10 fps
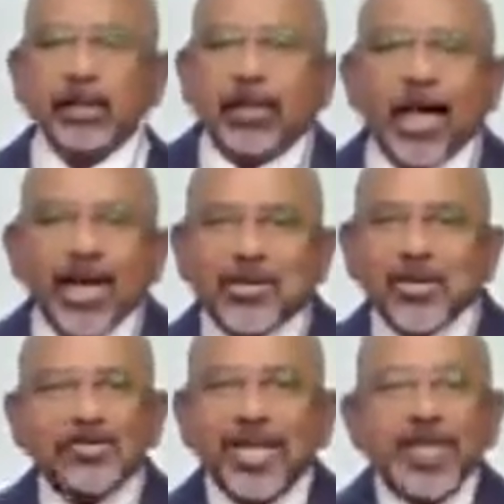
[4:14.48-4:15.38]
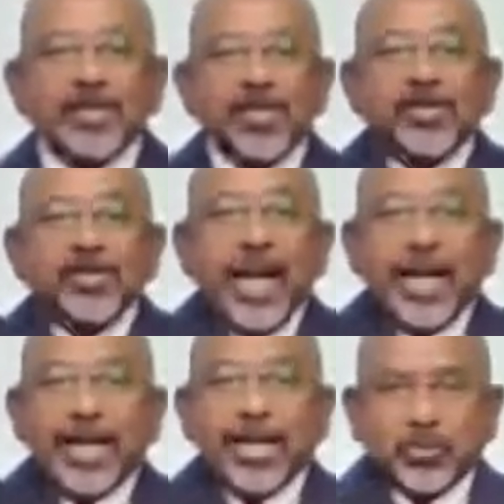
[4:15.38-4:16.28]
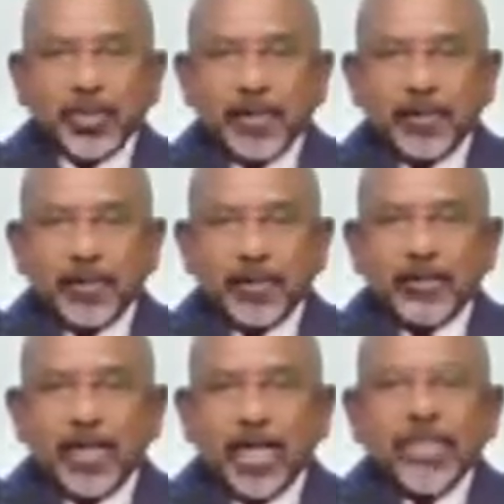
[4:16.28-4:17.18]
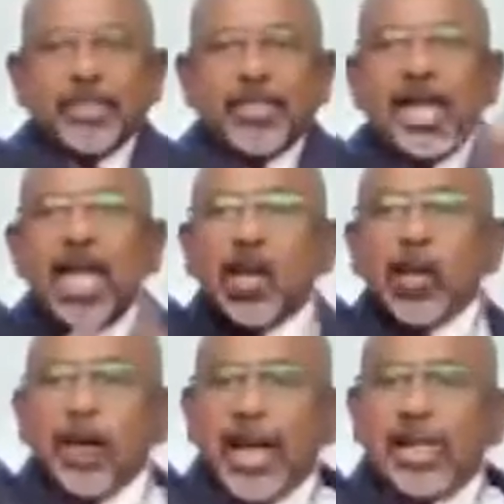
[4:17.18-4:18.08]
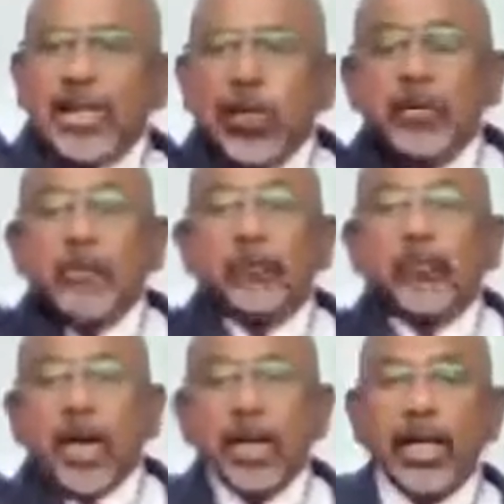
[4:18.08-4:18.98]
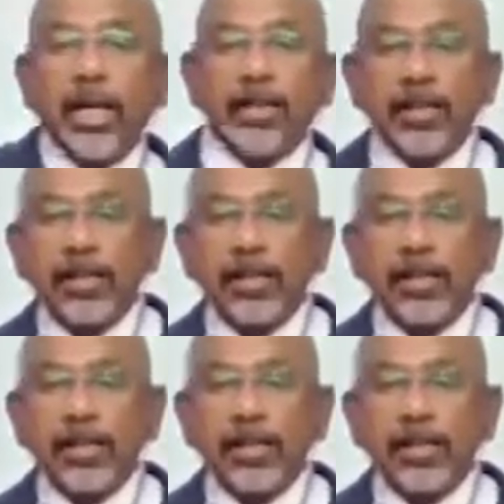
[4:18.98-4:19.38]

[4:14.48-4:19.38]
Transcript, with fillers: I couldn't find anyone even ahead of me. They all had gone far ahead.